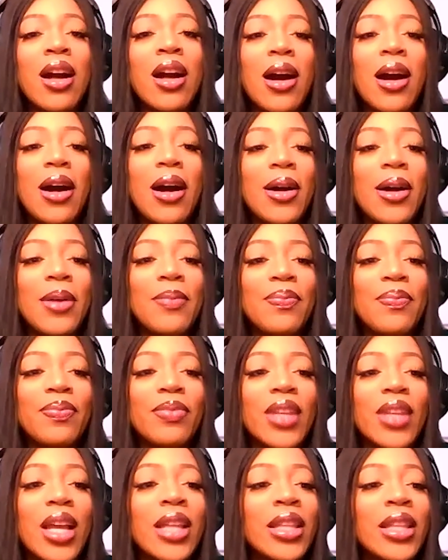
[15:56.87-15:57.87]
And
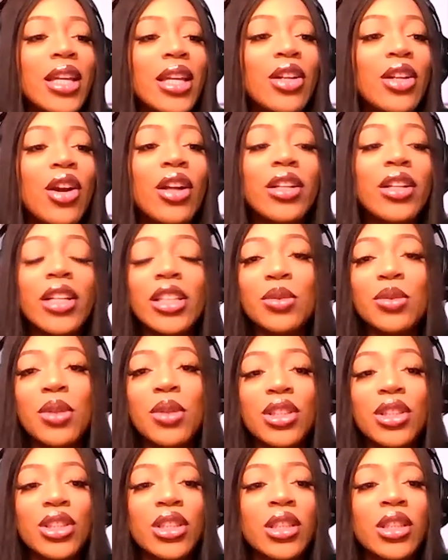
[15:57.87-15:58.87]
then our next
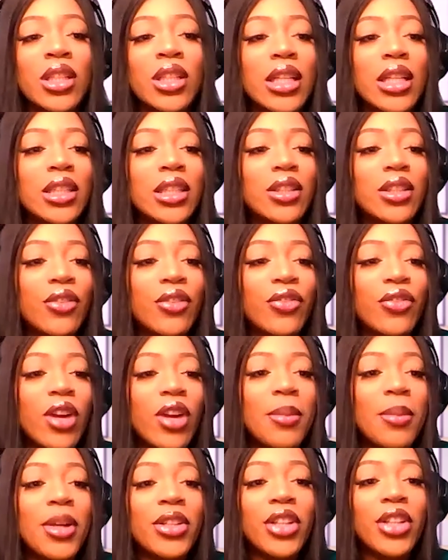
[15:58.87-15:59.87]
question is
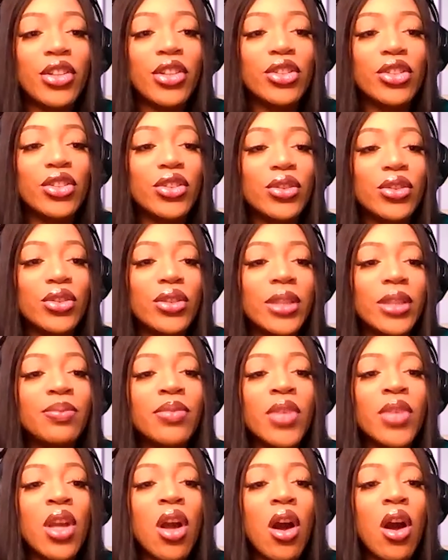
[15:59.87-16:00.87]
from another student.
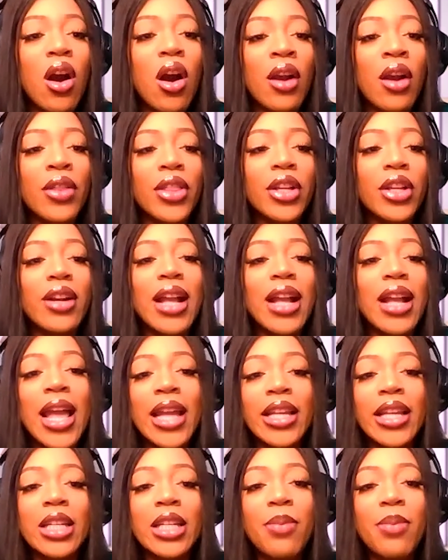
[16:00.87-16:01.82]
Are there any